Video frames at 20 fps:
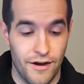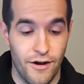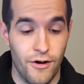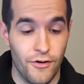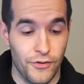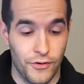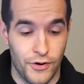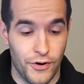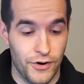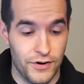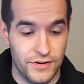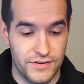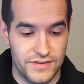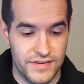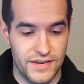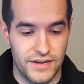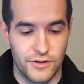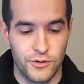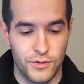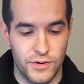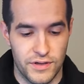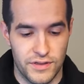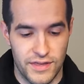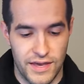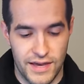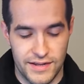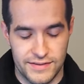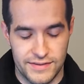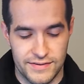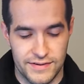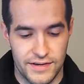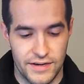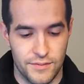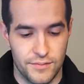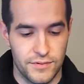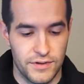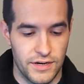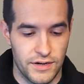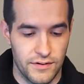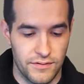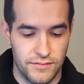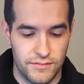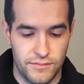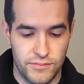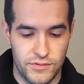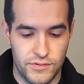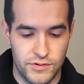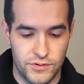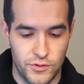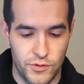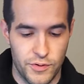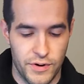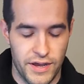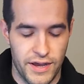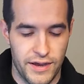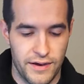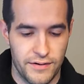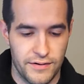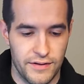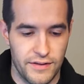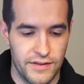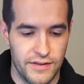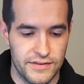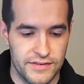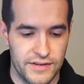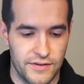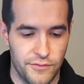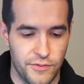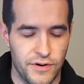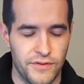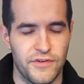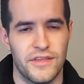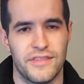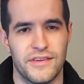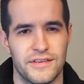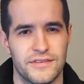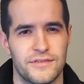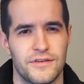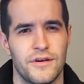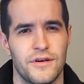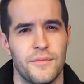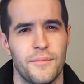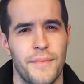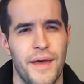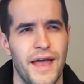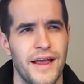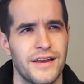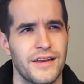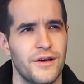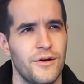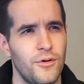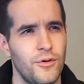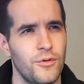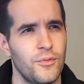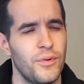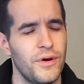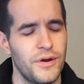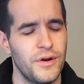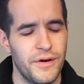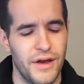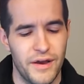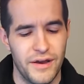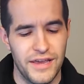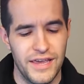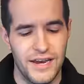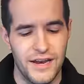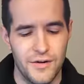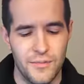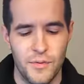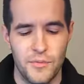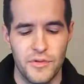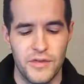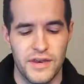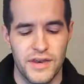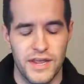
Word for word: all the cards, including that uh, you know screw down all that stuff, whatever that thing's called, magnet hole. What do I, I can't remember the